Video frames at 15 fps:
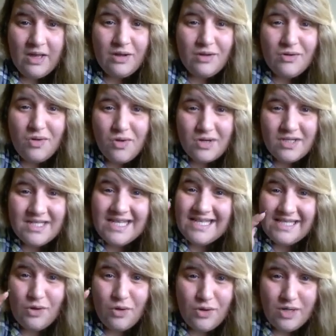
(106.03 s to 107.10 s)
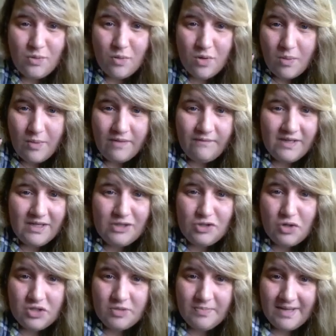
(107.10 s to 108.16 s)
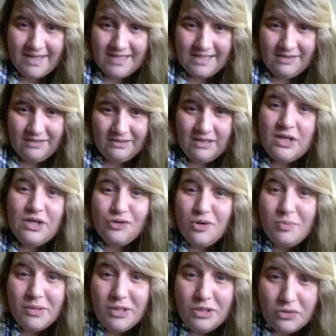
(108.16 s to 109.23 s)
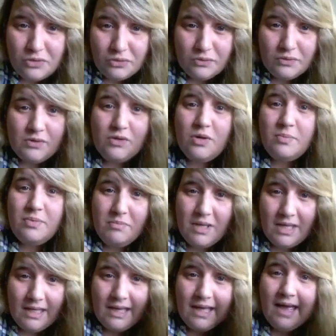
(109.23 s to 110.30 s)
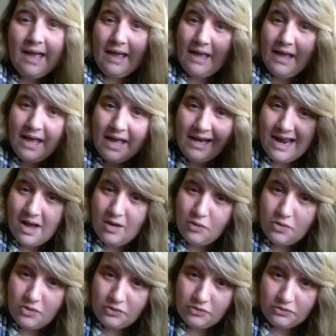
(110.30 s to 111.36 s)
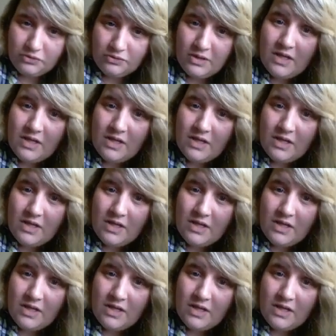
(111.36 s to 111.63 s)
God is the only one where fit judge person. Not be you, not be me. Now God do.